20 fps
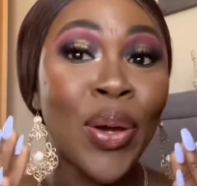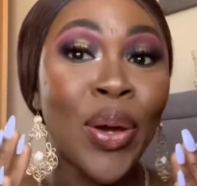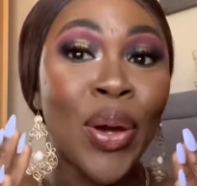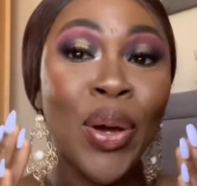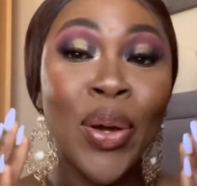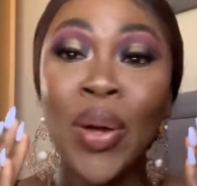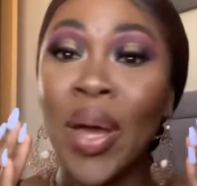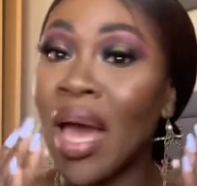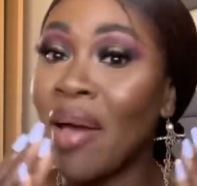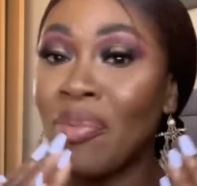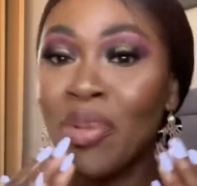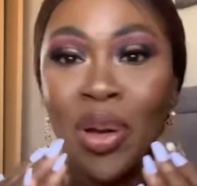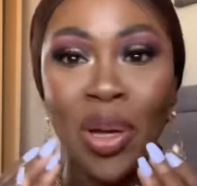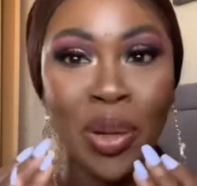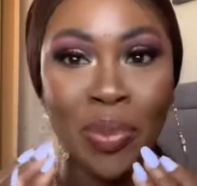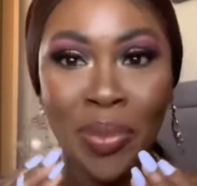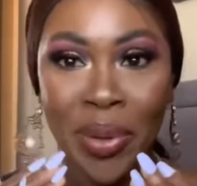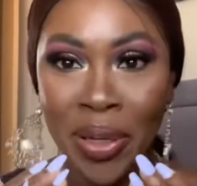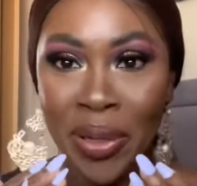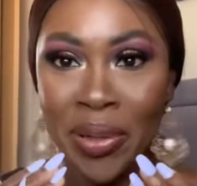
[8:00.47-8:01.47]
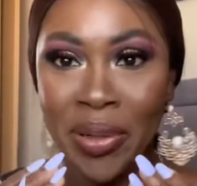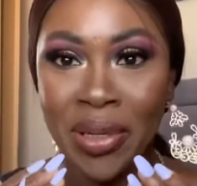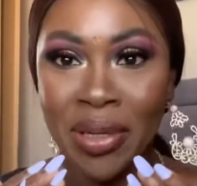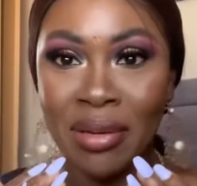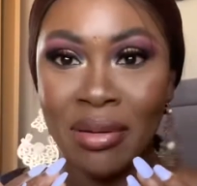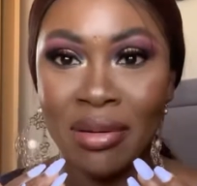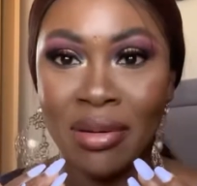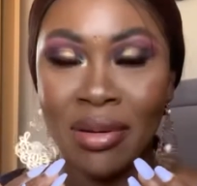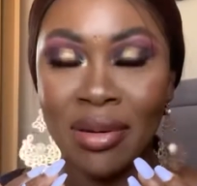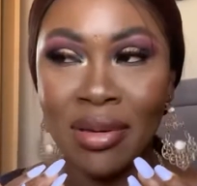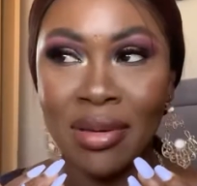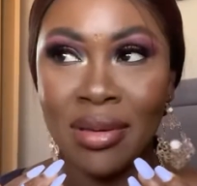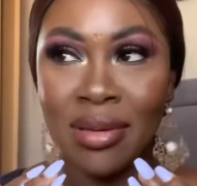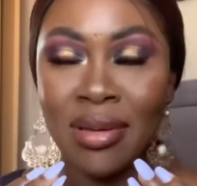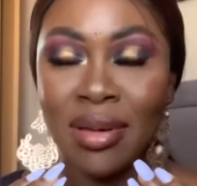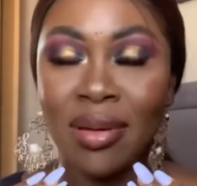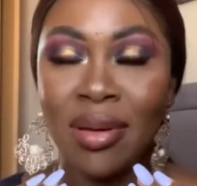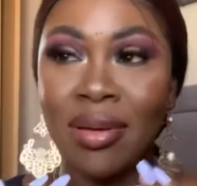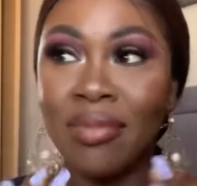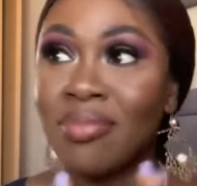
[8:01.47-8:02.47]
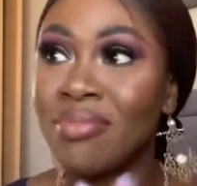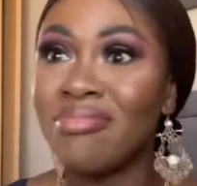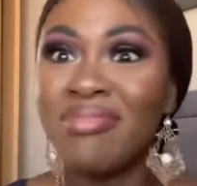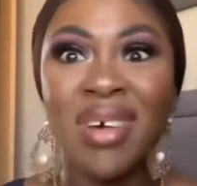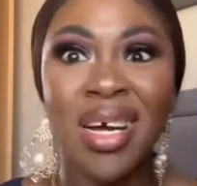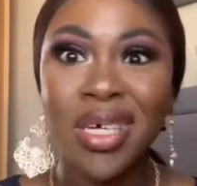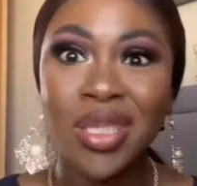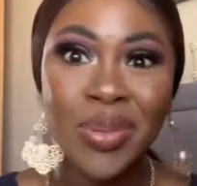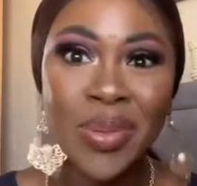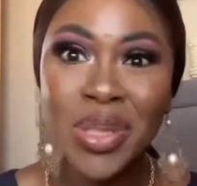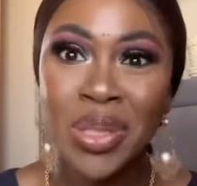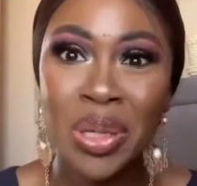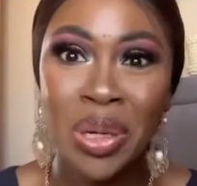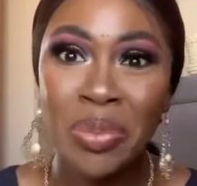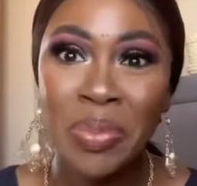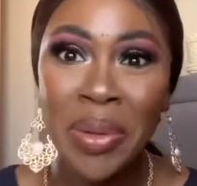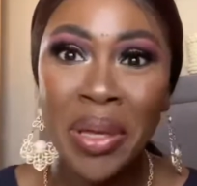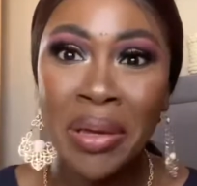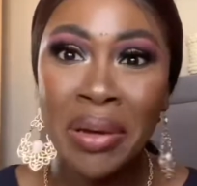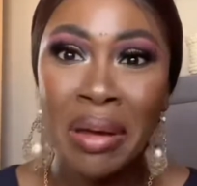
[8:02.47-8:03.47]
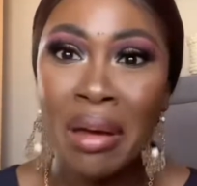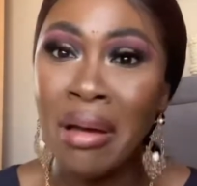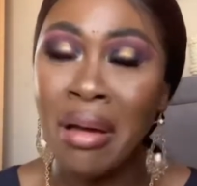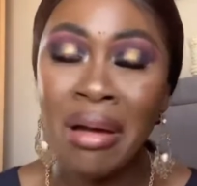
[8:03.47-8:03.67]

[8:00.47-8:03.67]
who haven't got a beard. My husband's got a beard.